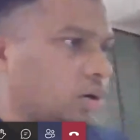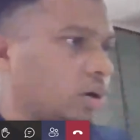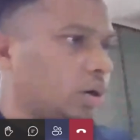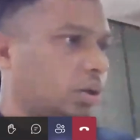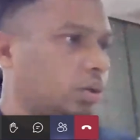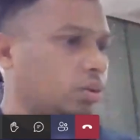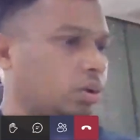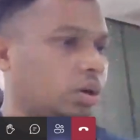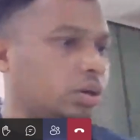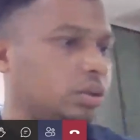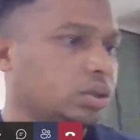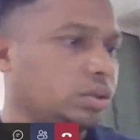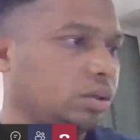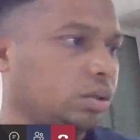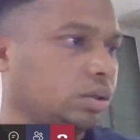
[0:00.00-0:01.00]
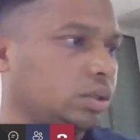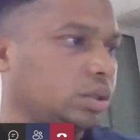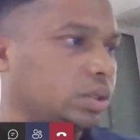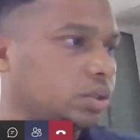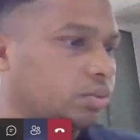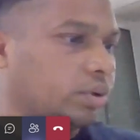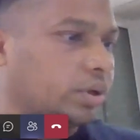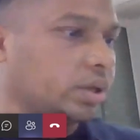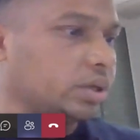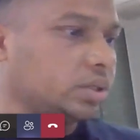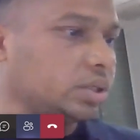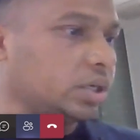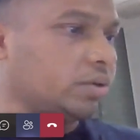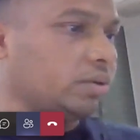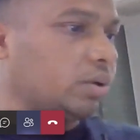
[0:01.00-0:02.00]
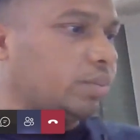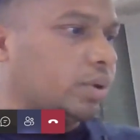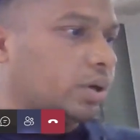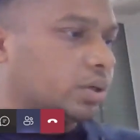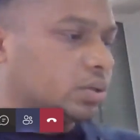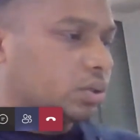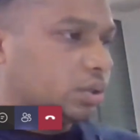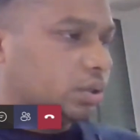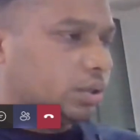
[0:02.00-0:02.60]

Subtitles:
or you're just working as a developer?